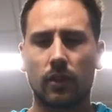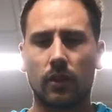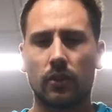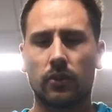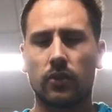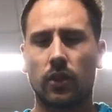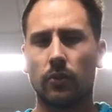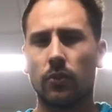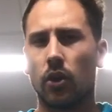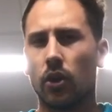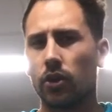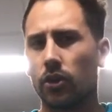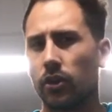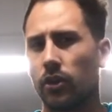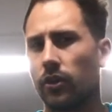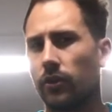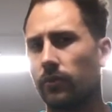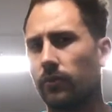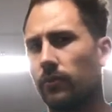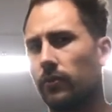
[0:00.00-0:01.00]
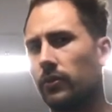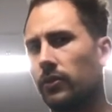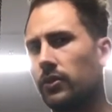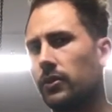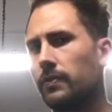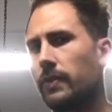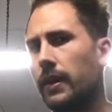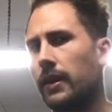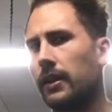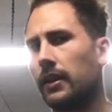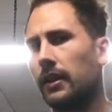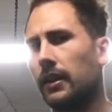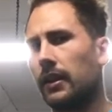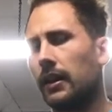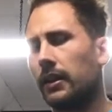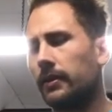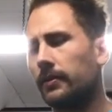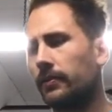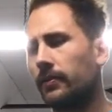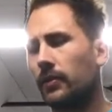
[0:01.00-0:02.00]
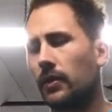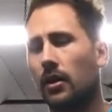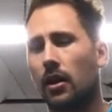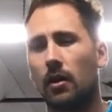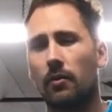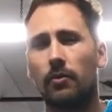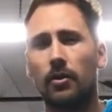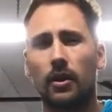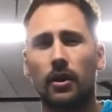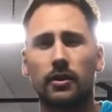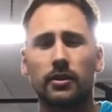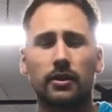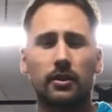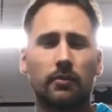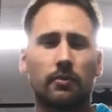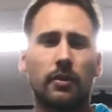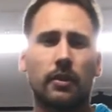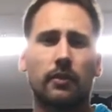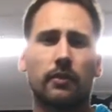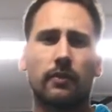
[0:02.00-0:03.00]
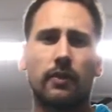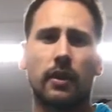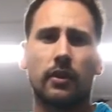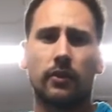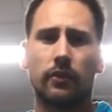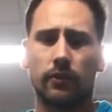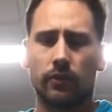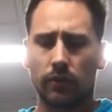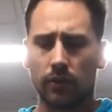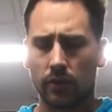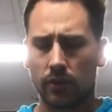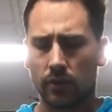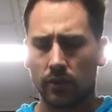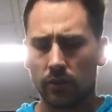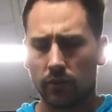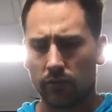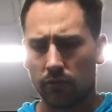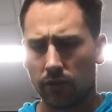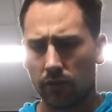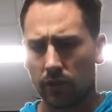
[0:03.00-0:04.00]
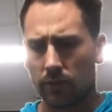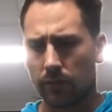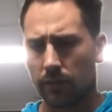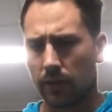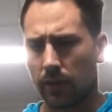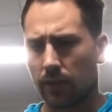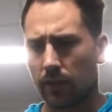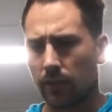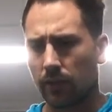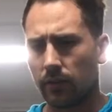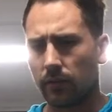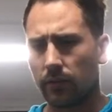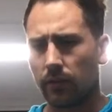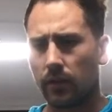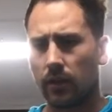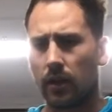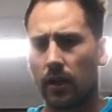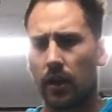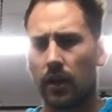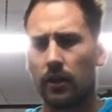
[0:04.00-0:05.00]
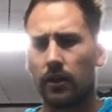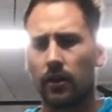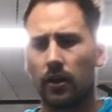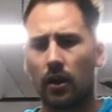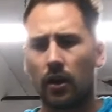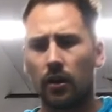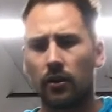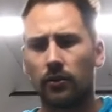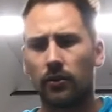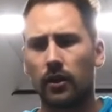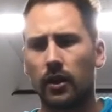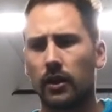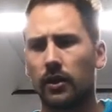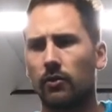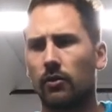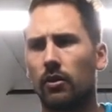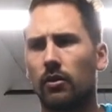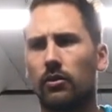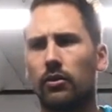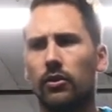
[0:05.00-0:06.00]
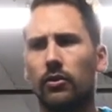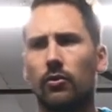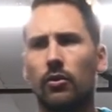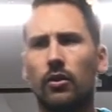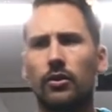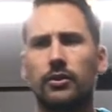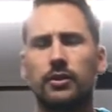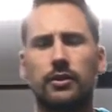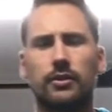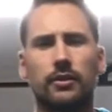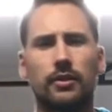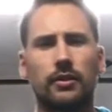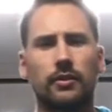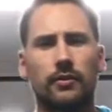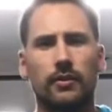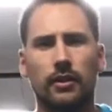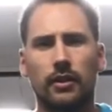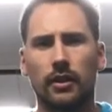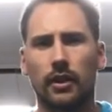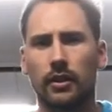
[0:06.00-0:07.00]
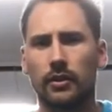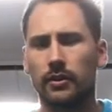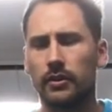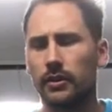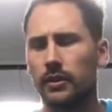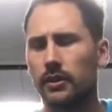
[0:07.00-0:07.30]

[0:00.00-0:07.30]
So I'm not gonna speculate. I'm personally a big fan of Rich Piana, and I hope that anyone who watches this video